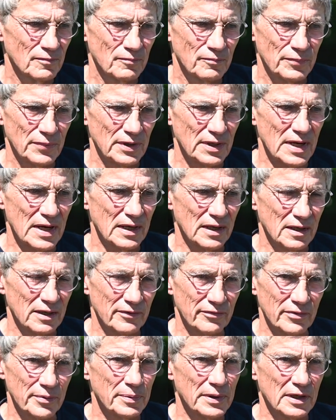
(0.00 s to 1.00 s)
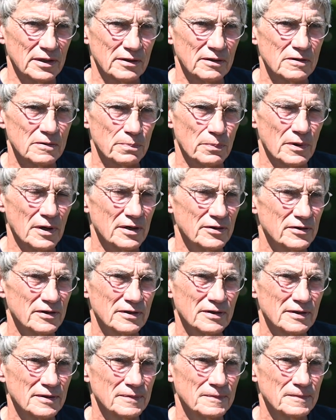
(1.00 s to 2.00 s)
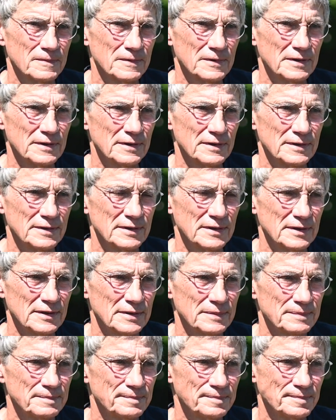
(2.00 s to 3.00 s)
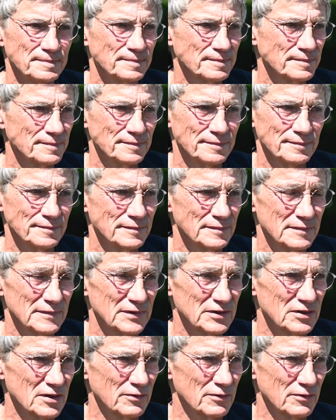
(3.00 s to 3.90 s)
be negative about this project, and it's